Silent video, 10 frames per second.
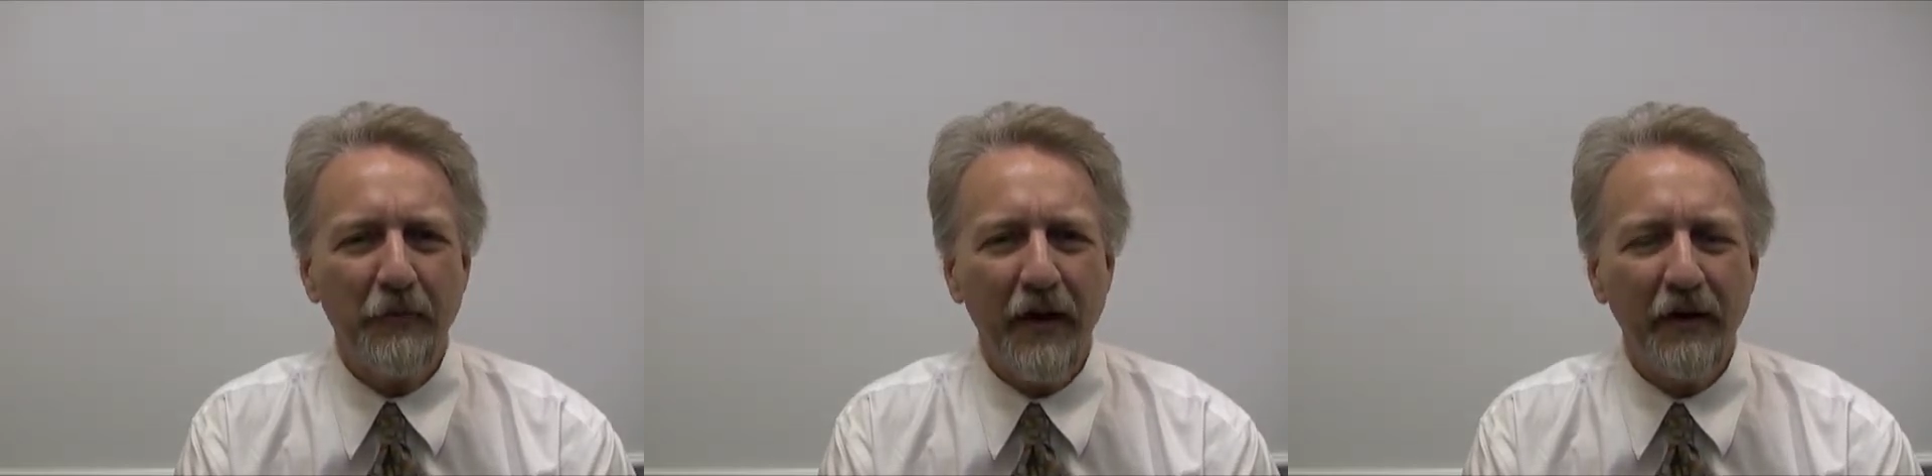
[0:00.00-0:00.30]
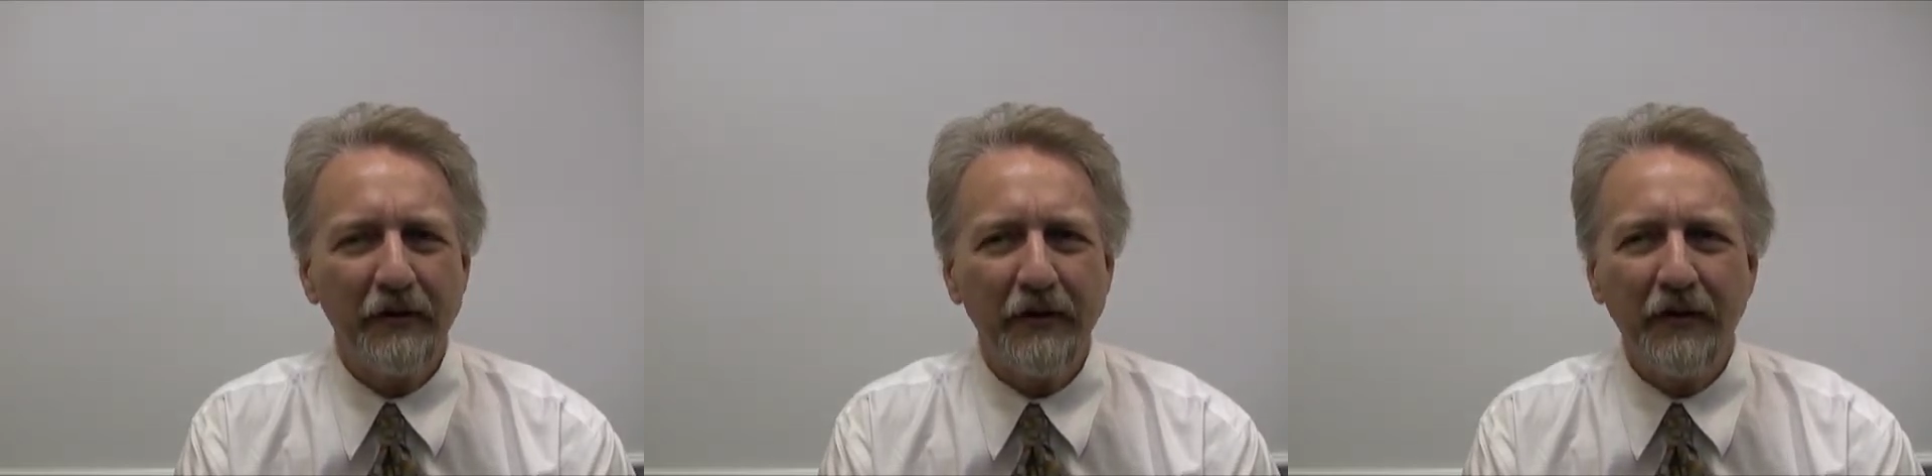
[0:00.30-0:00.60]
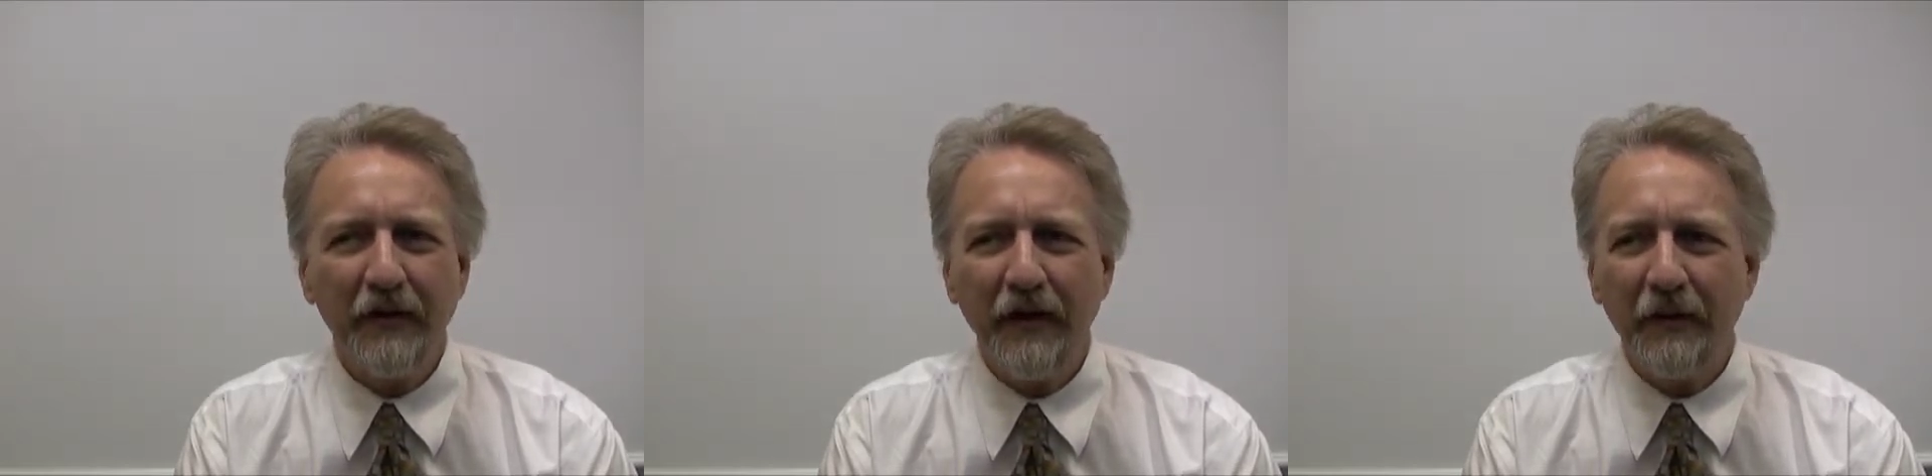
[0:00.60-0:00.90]
about
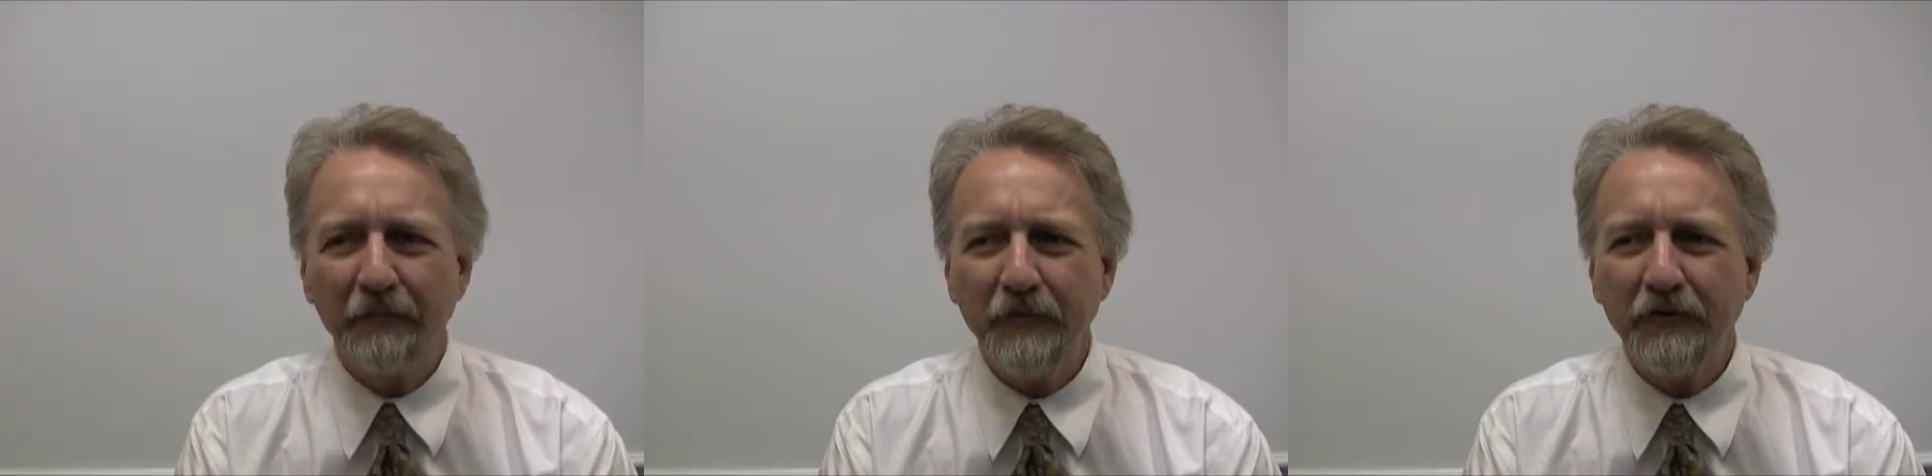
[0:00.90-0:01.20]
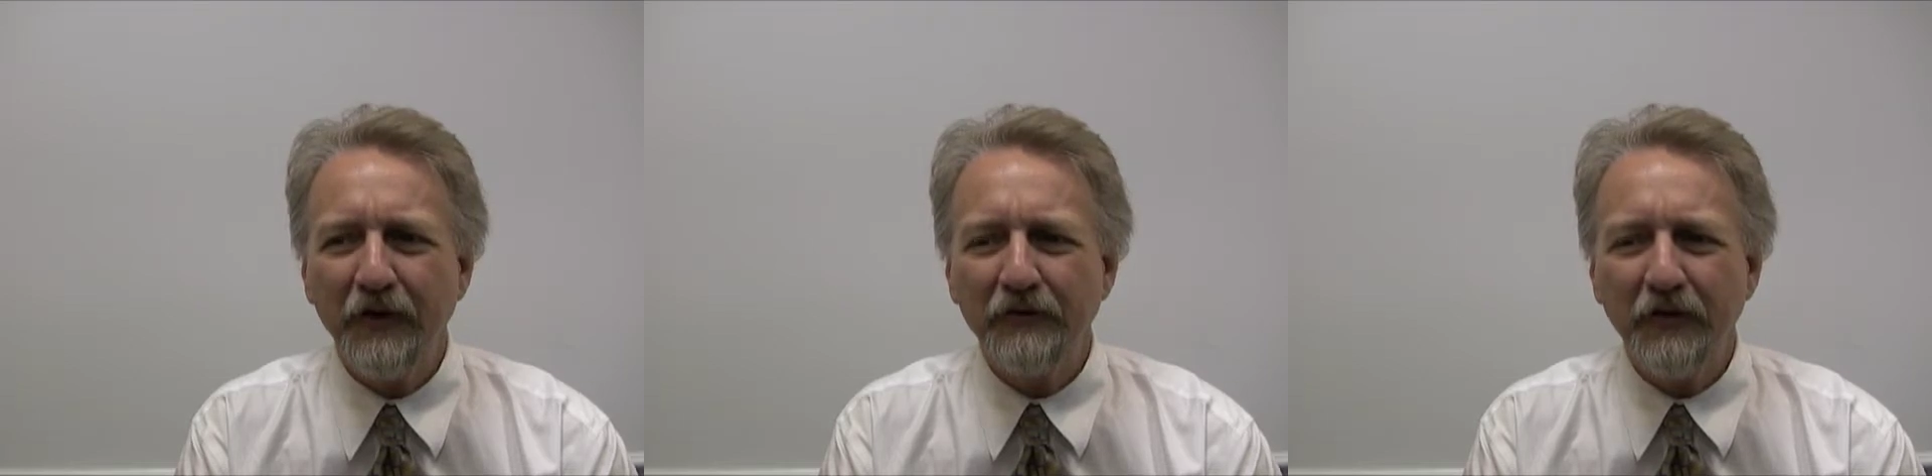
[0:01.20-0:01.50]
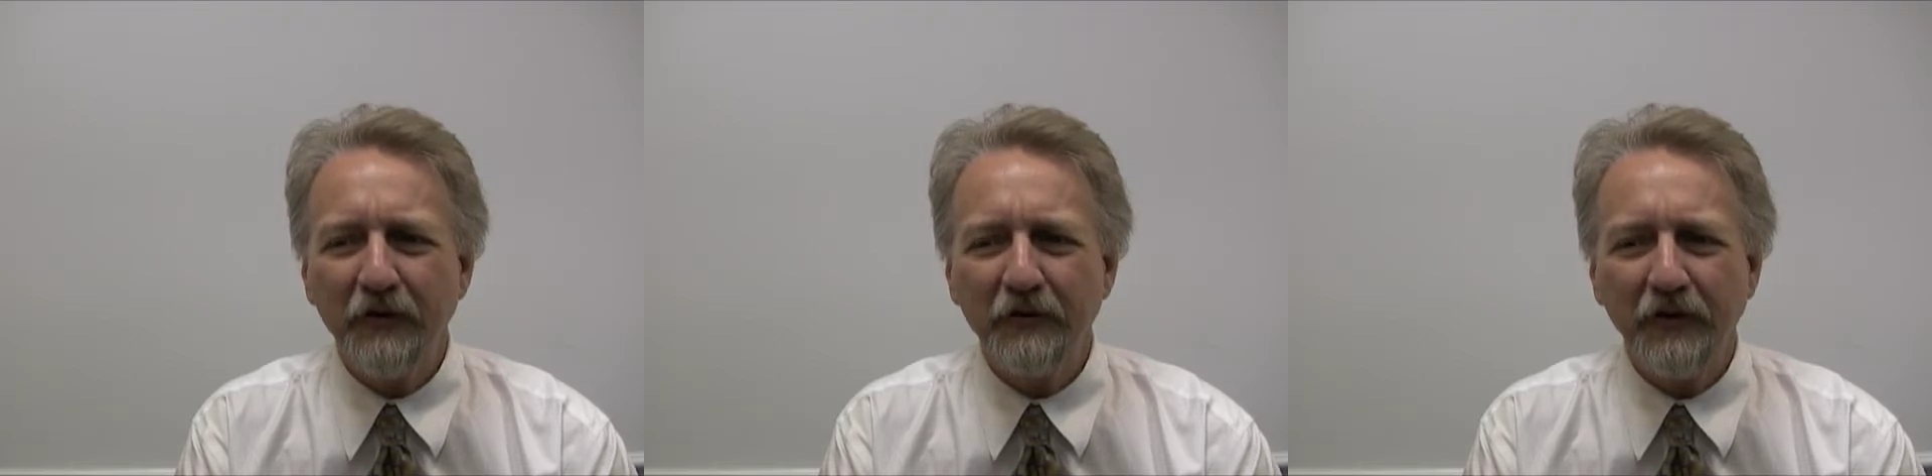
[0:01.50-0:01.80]
6
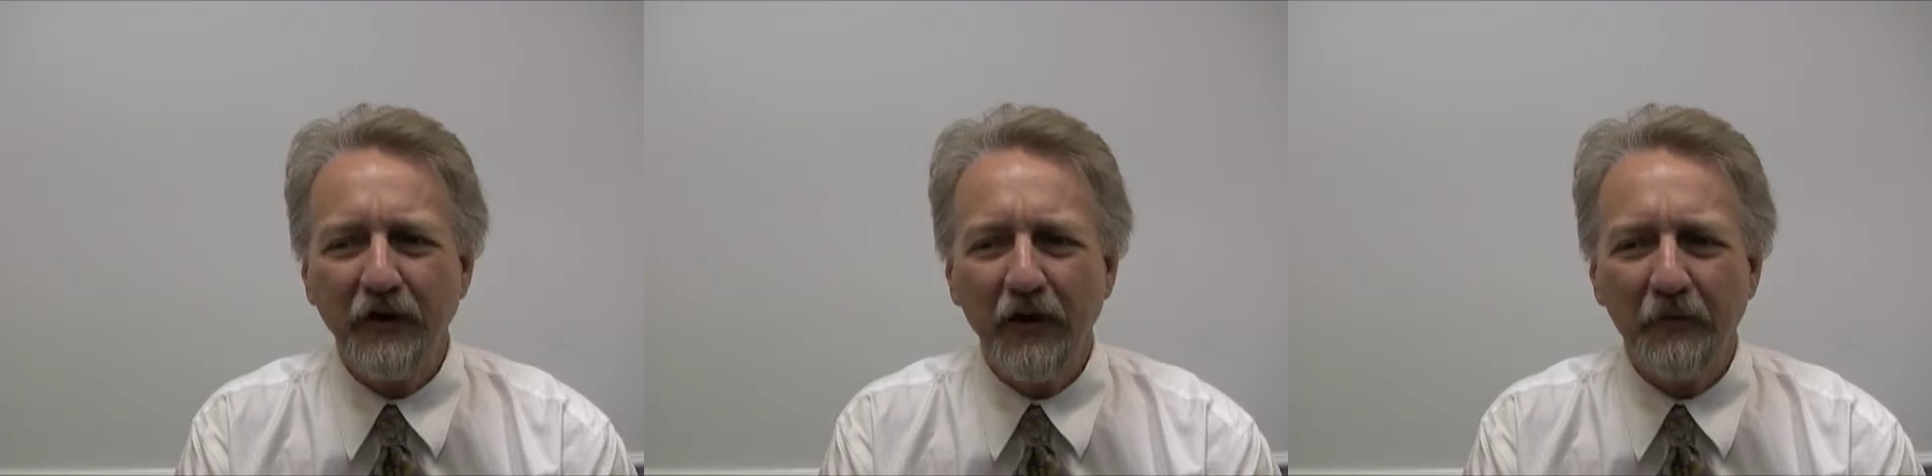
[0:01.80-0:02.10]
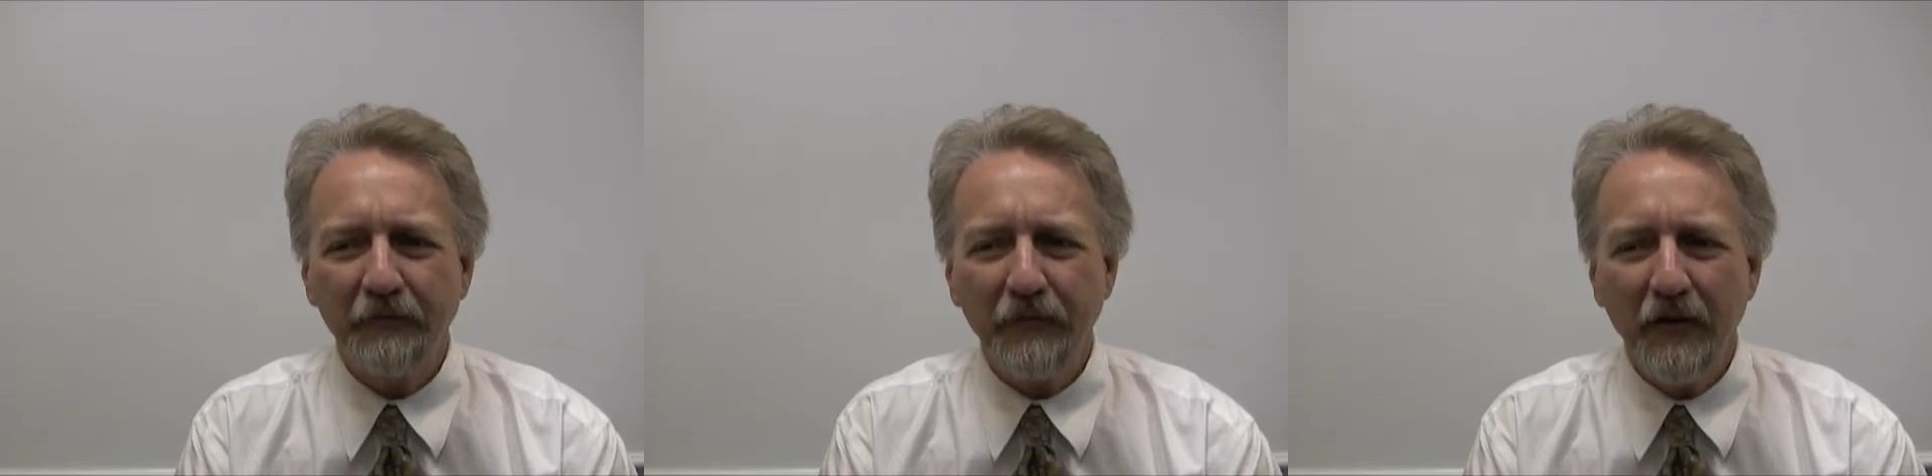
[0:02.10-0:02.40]
years ago.